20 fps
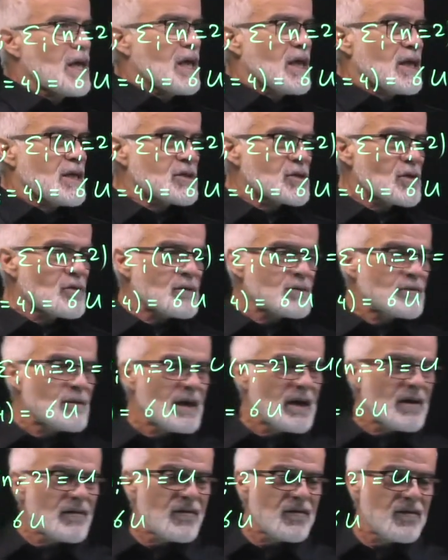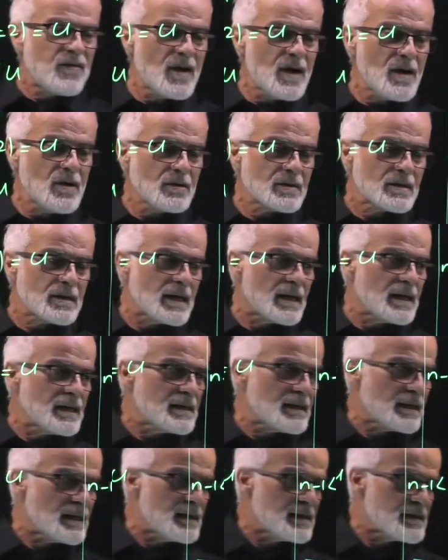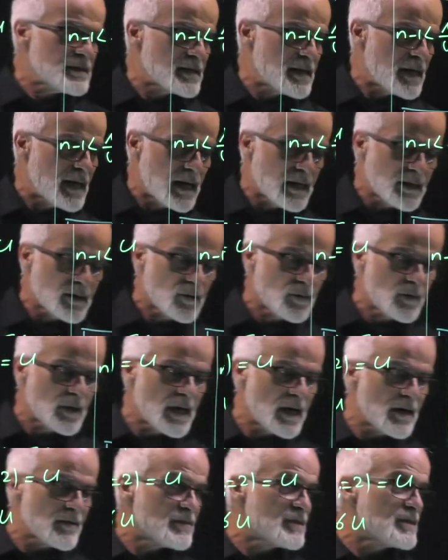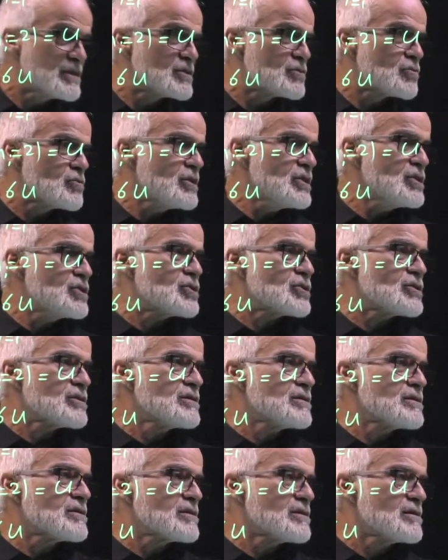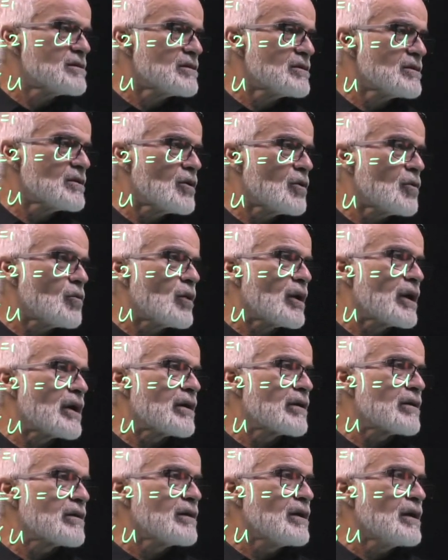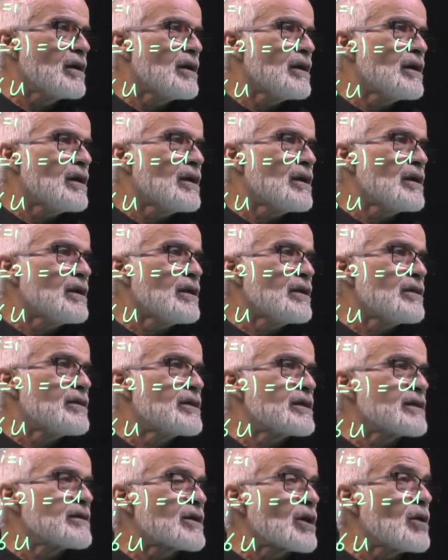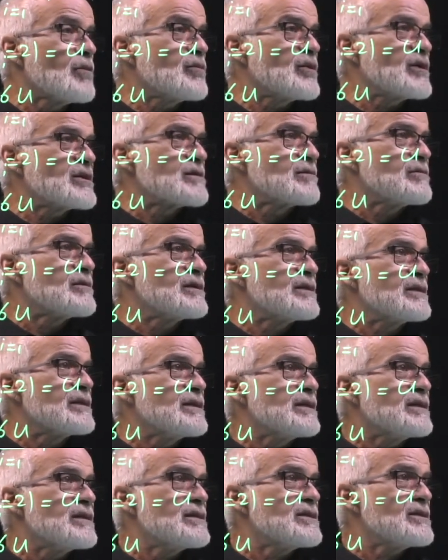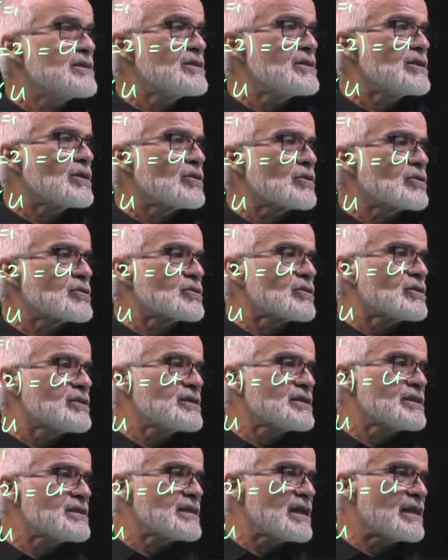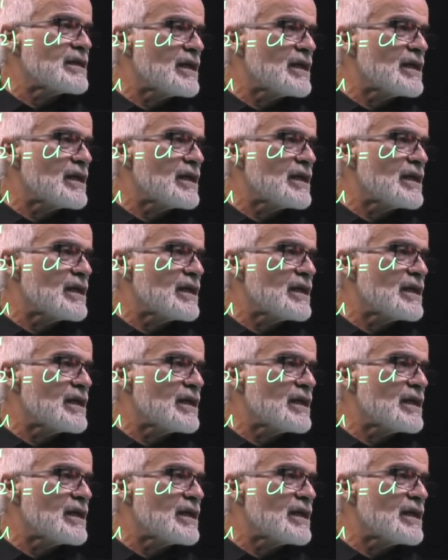So what we have found then is that we have these regions where the compressibility is 0. So this is an